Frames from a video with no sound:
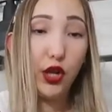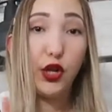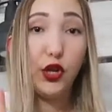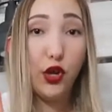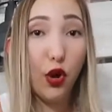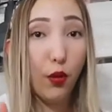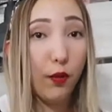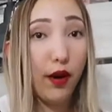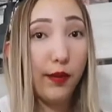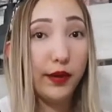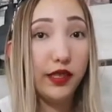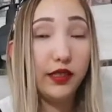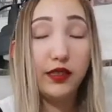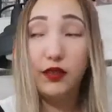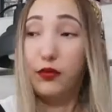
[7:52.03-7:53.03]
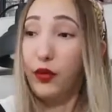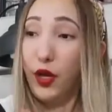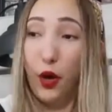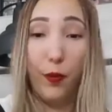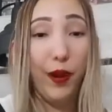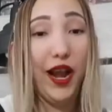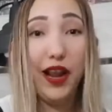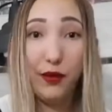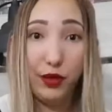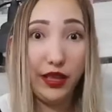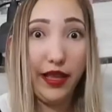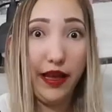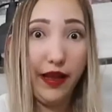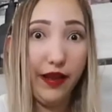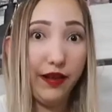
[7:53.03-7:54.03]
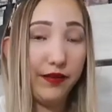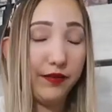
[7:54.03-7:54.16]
no mama, we don't play with that.